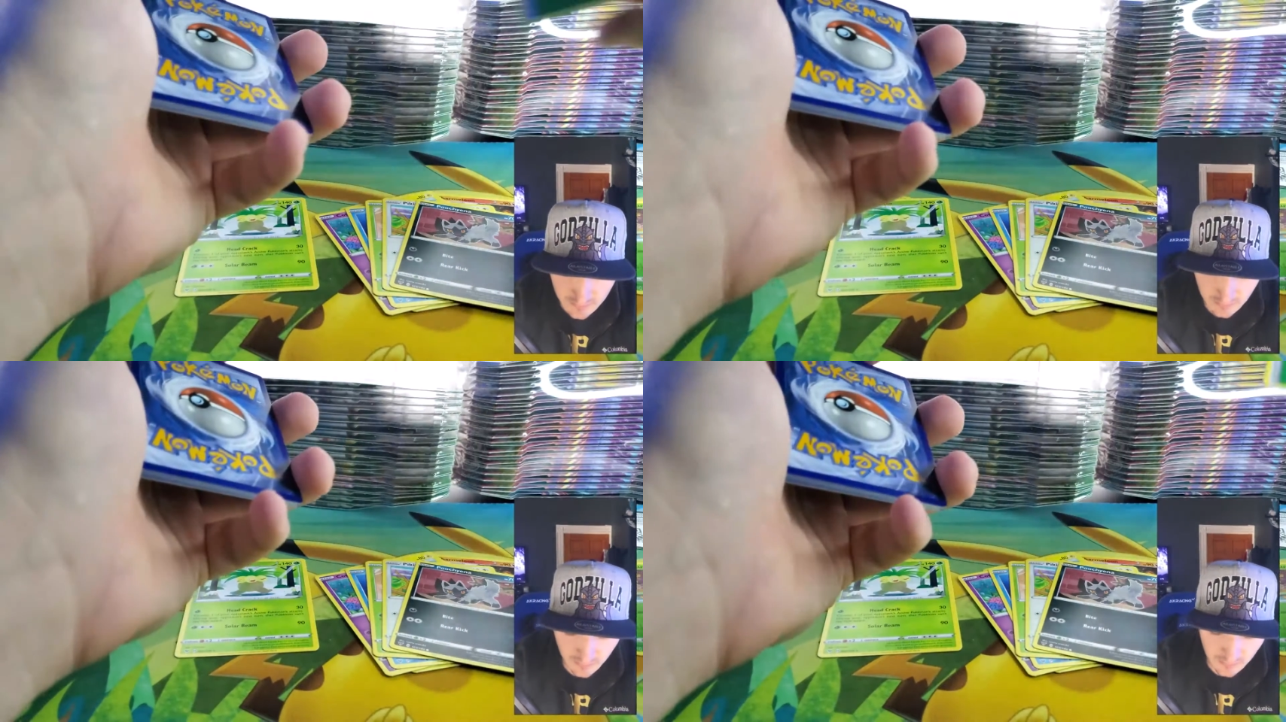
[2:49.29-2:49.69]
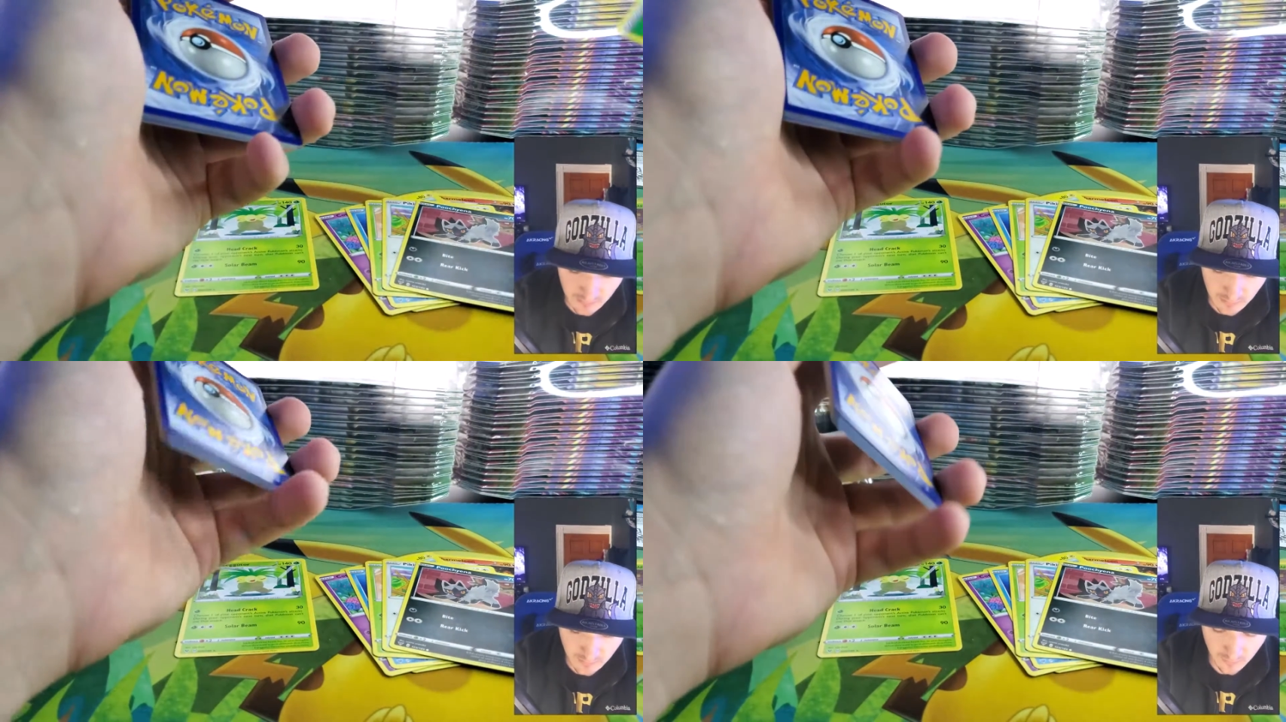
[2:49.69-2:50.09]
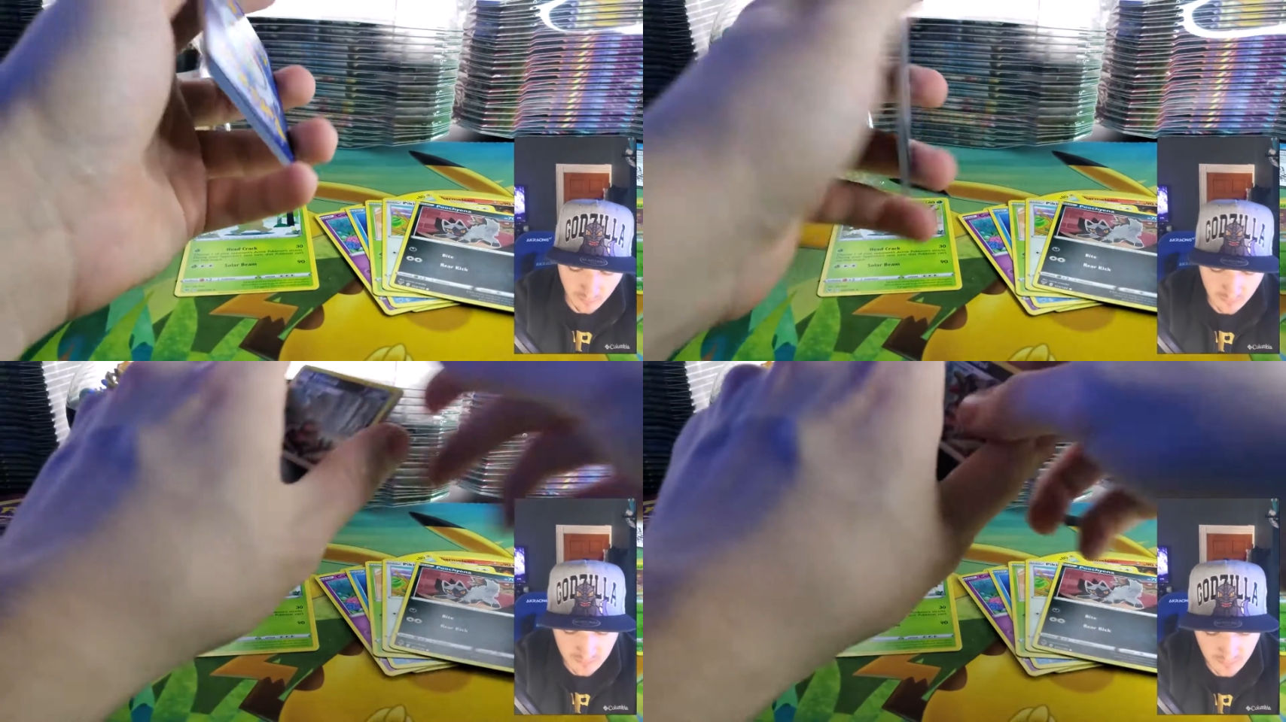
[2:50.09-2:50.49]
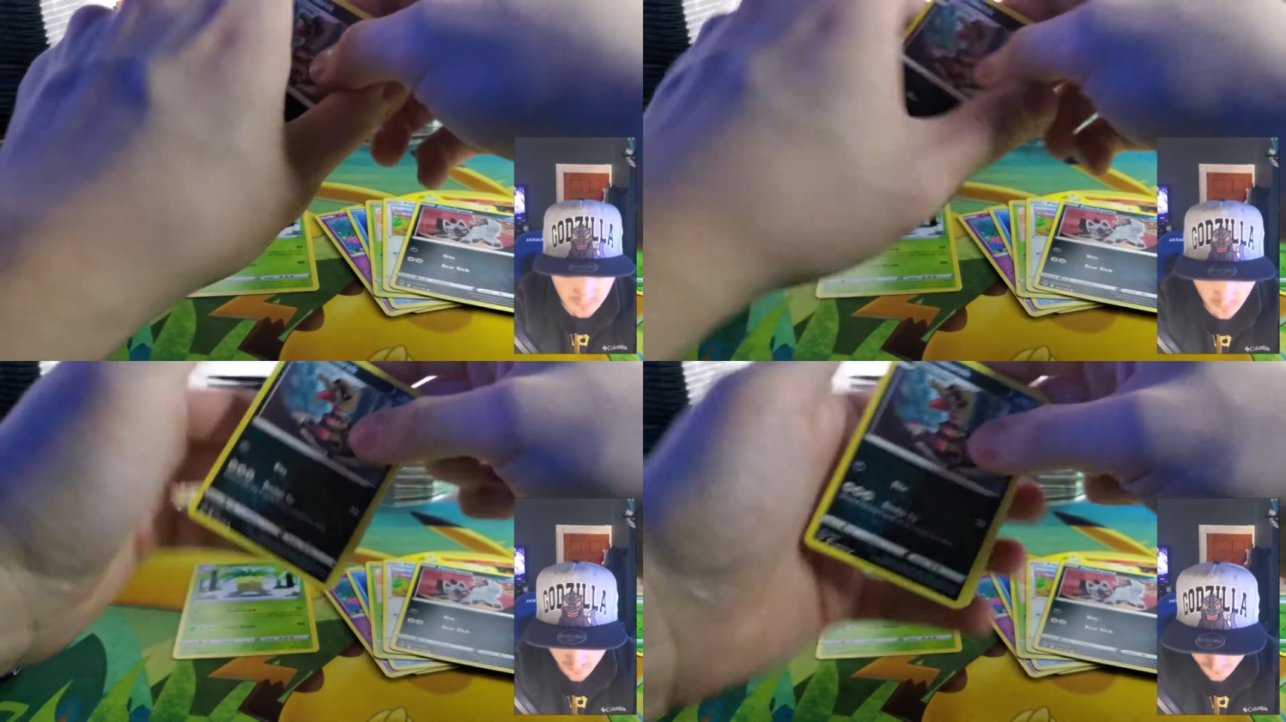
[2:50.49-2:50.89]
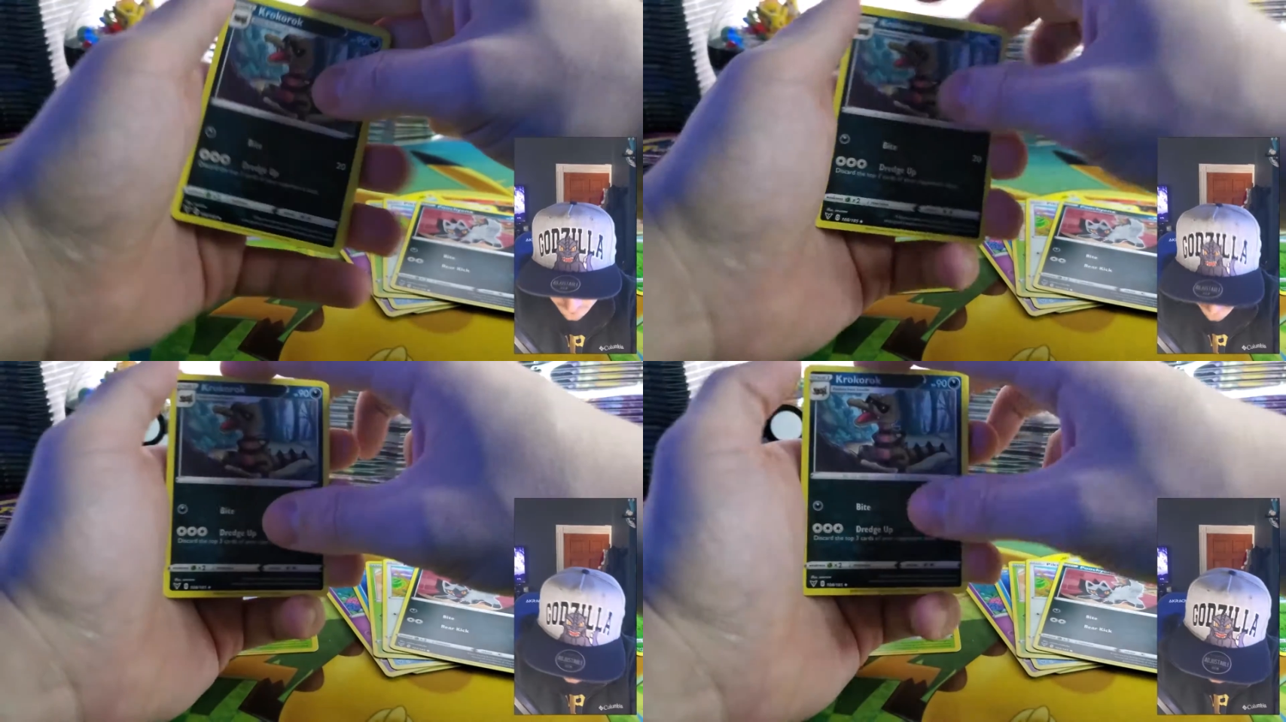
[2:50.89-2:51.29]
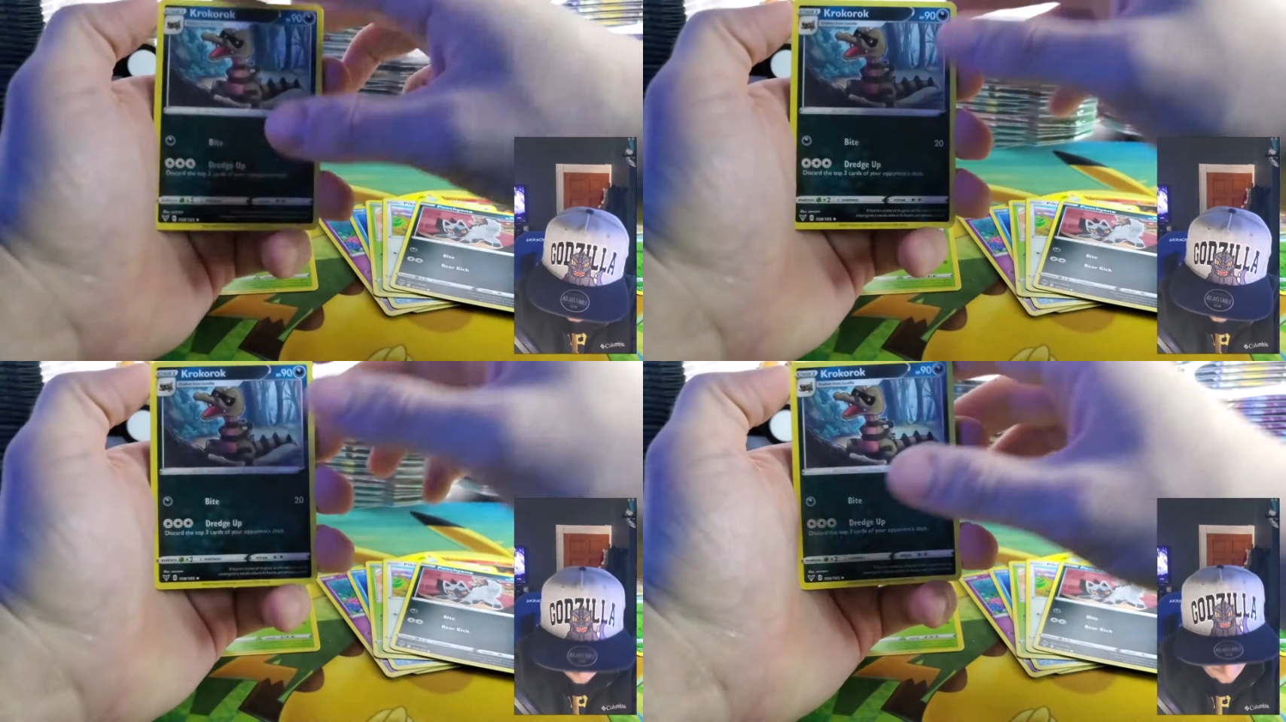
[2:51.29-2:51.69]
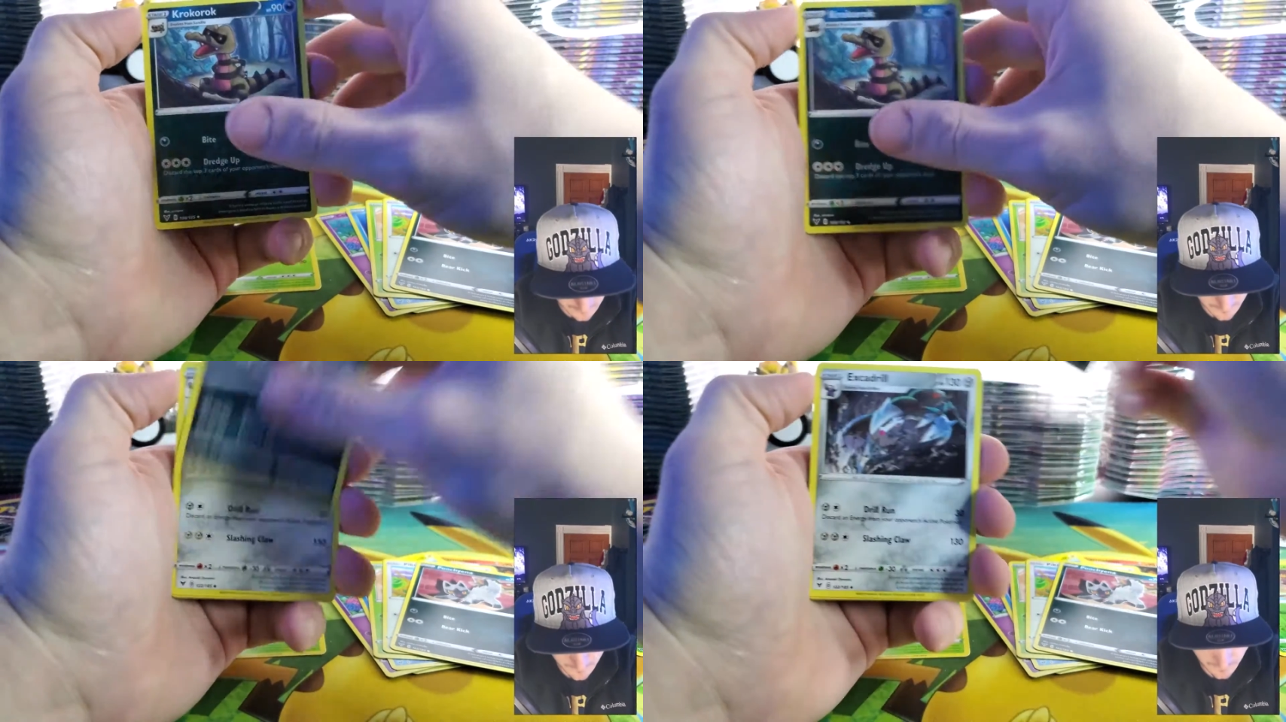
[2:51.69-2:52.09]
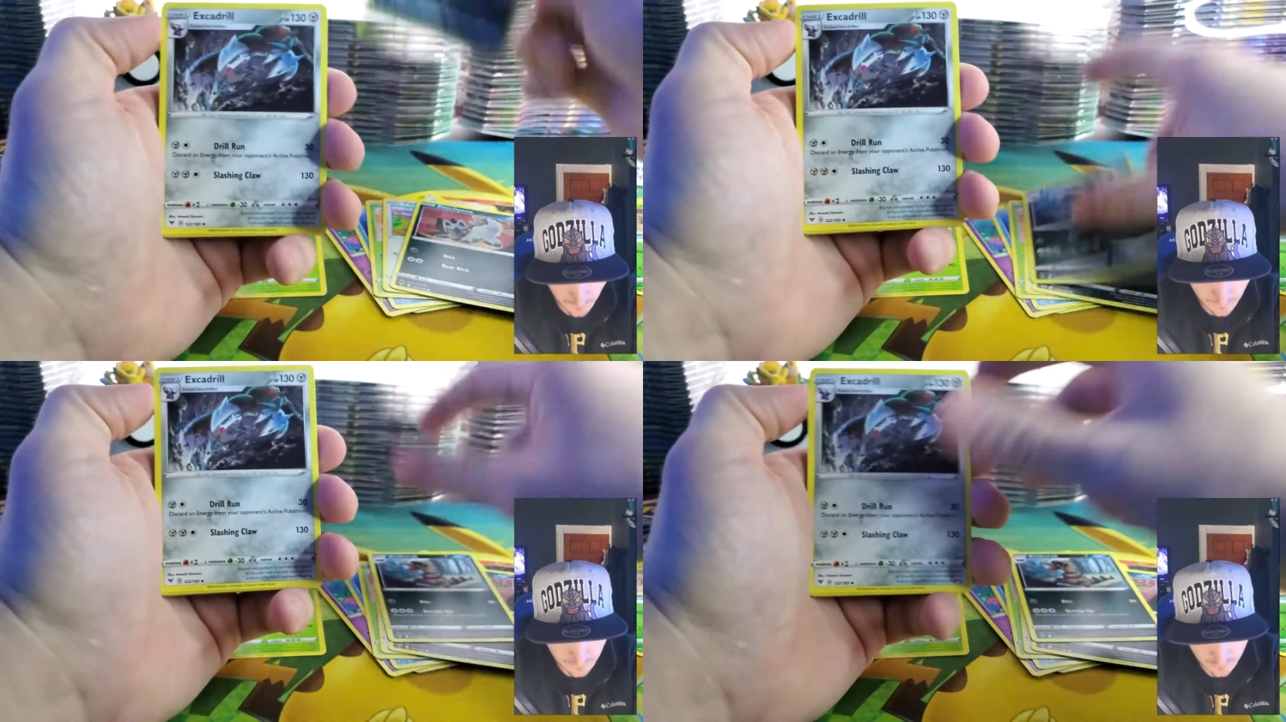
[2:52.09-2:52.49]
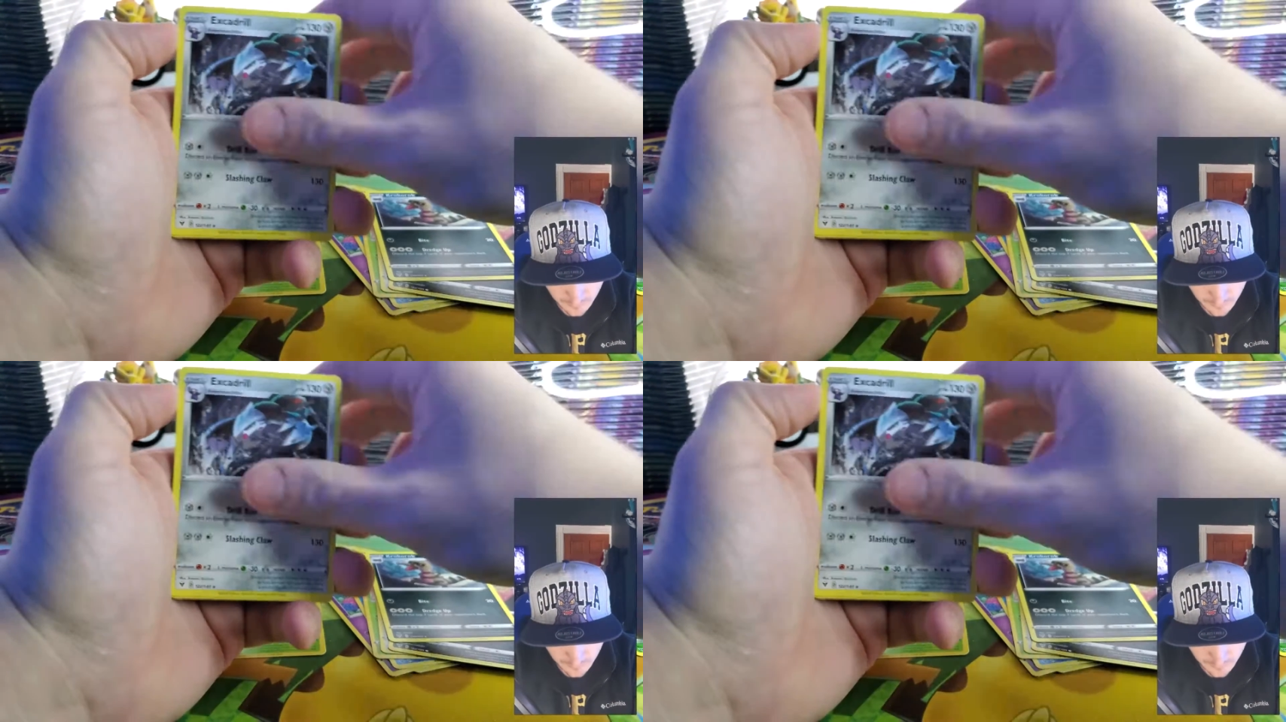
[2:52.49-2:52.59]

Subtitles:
Nobody's mouth can be seen.